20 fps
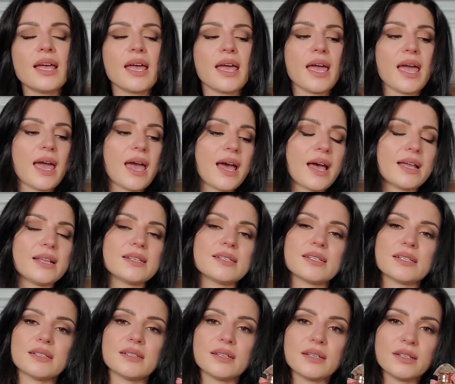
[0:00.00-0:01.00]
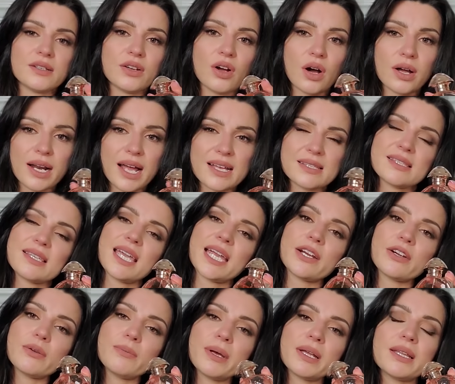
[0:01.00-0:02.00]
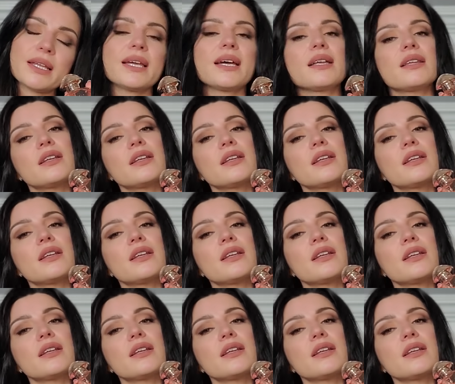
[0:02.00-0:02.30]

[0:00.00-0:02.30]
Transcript: and not as caramelly,